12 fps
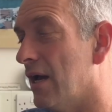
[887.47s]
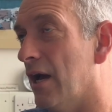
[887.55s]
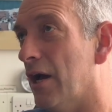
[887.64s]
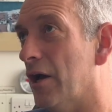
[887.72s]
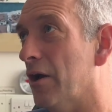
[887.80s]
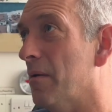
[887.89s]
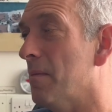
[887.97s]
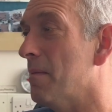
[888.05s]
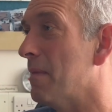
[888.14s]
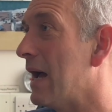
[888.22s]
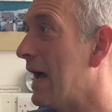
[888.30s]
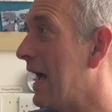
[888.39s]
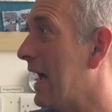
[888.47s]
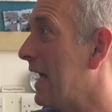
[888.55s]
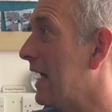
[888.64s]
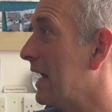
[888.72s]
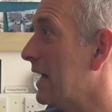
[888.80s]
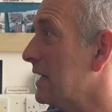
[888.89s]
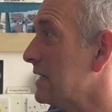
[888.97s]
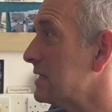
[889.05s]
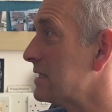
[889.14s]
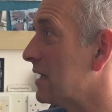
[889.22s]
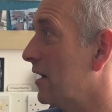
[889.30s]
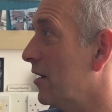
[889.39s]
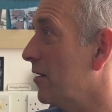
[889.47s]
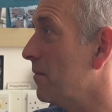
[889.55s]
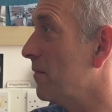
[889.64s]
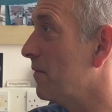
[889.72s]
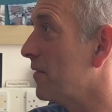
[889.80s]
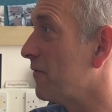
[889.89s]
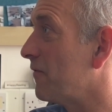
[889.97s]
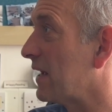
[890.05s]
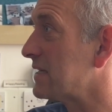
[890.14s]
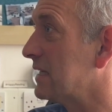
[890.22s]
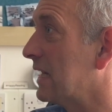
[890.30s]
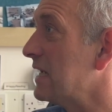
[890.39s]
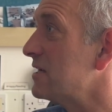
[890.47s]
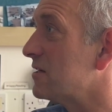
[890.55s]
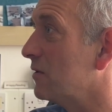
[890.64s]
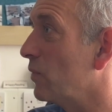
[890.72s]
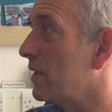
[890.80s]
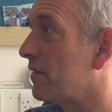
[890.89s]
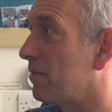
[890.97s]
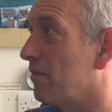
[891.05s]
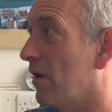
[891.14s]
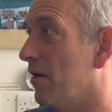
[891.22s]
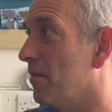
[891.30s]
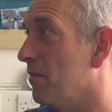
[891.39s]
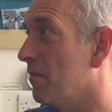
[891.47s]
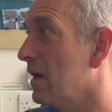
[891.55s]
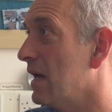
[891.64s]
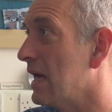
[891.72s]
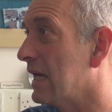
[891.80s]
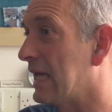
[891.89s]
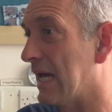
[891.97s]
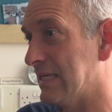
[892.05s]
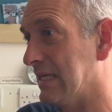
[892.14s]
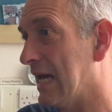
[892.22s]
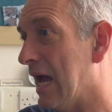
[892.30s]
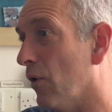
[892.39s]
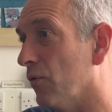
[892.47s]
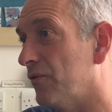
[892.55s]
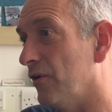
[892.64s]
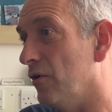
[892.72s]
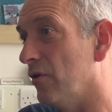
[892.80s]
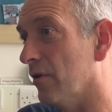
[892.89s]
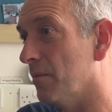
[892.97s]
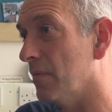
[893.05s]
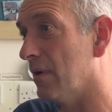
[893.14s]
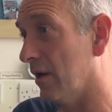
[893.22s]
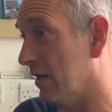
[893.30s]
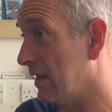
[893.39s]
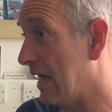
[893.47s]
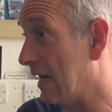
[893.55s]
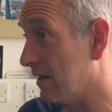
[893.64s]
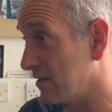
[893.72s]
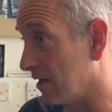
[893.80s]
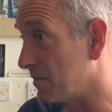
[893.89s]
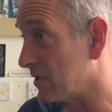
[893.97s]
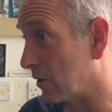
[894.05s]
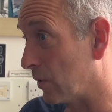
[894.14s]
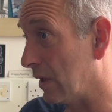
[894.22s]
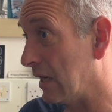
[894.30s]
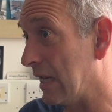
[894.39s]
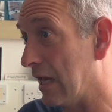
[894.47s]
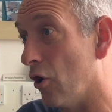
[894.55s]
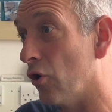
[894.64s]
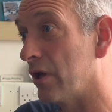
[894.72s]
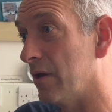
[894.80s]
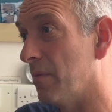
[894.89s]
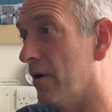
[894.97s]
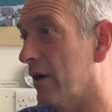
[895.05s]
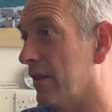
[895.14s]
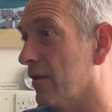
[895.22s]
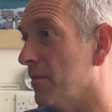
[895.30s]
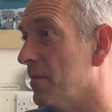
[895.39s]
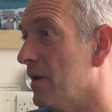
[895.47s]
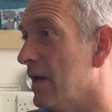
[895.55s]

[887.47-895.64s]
and the fascination with getting out to them and then subsequently occupying them